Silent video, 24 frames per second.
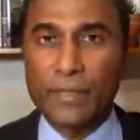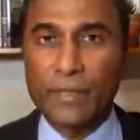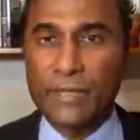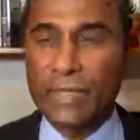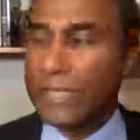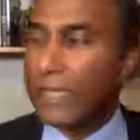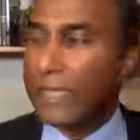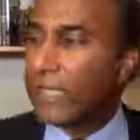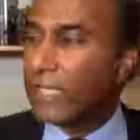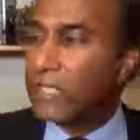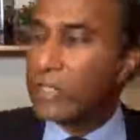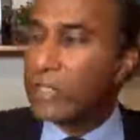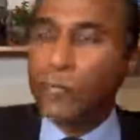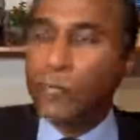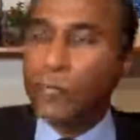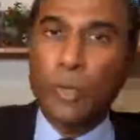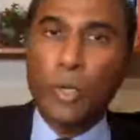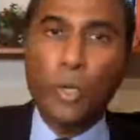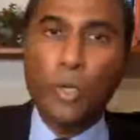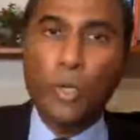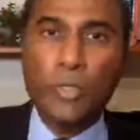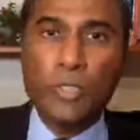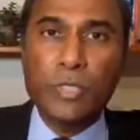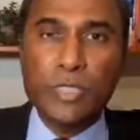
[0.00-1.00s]
That
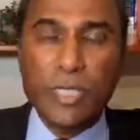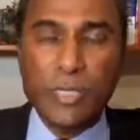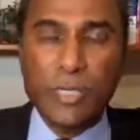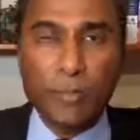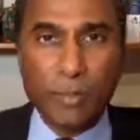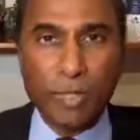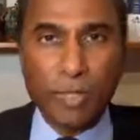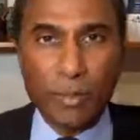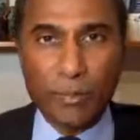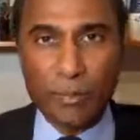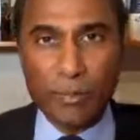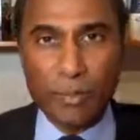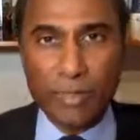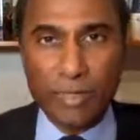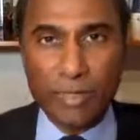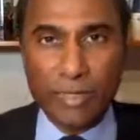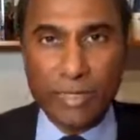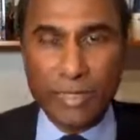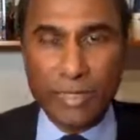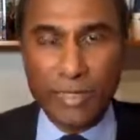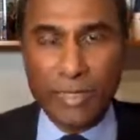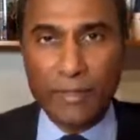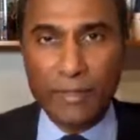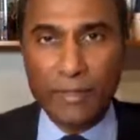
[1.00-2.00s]
exposing people to
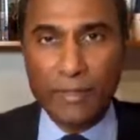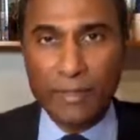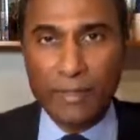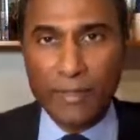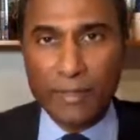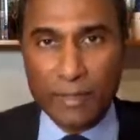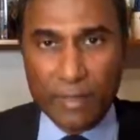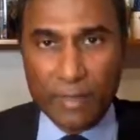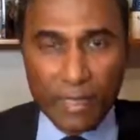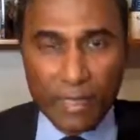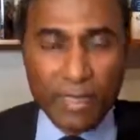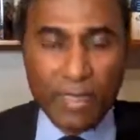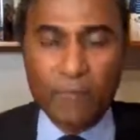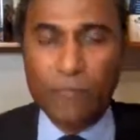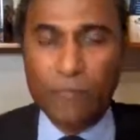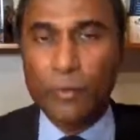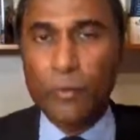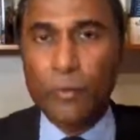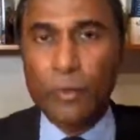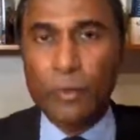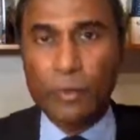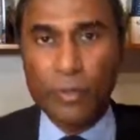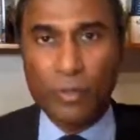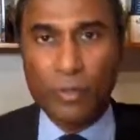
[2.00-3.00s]
that got
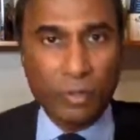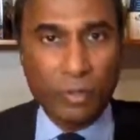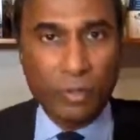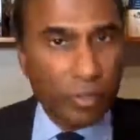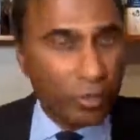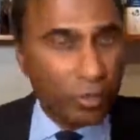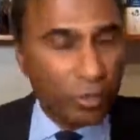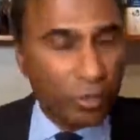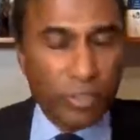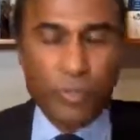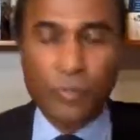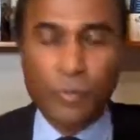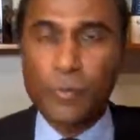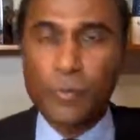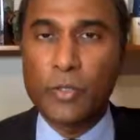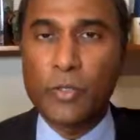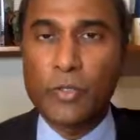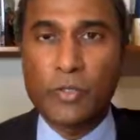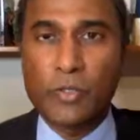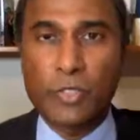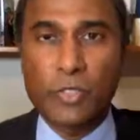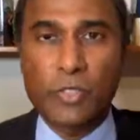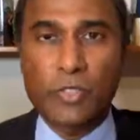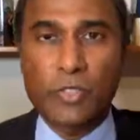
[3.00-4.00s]
everyone, you
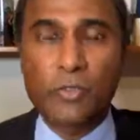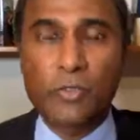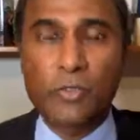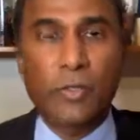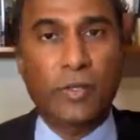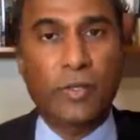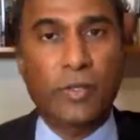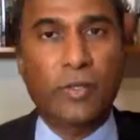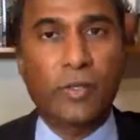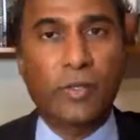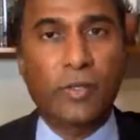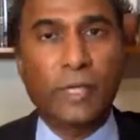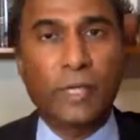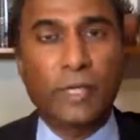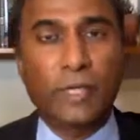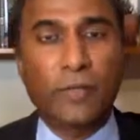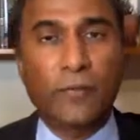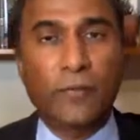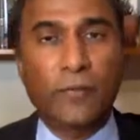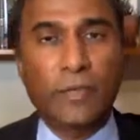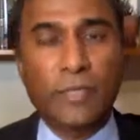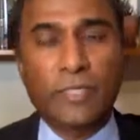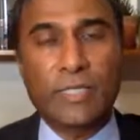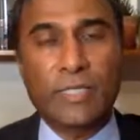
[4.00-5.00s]
exposed it sooner than
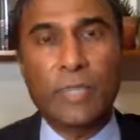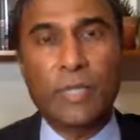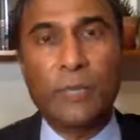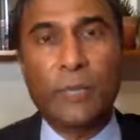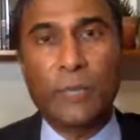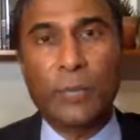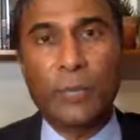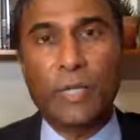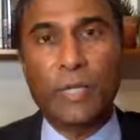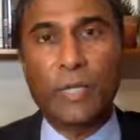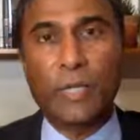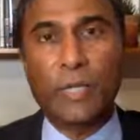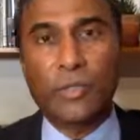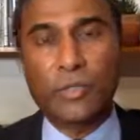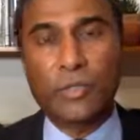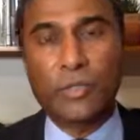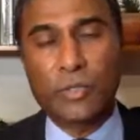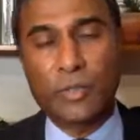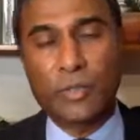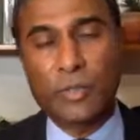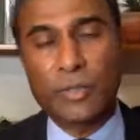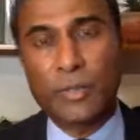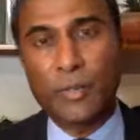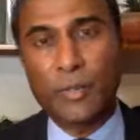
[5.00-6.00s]
later. For example, when I was
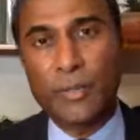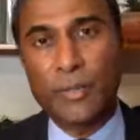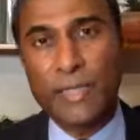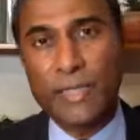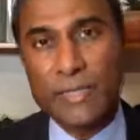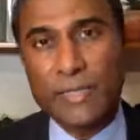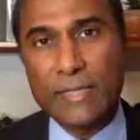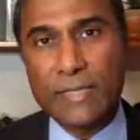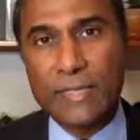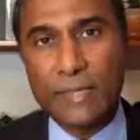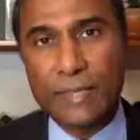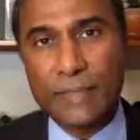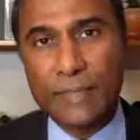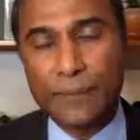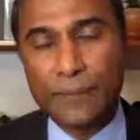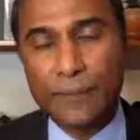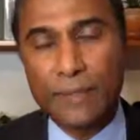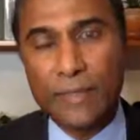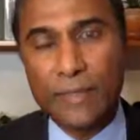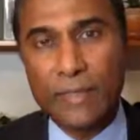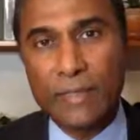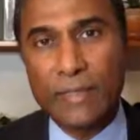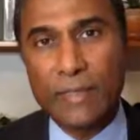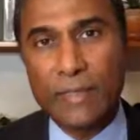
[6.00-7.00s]
growing up in India,
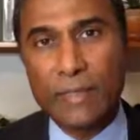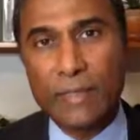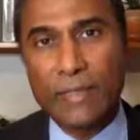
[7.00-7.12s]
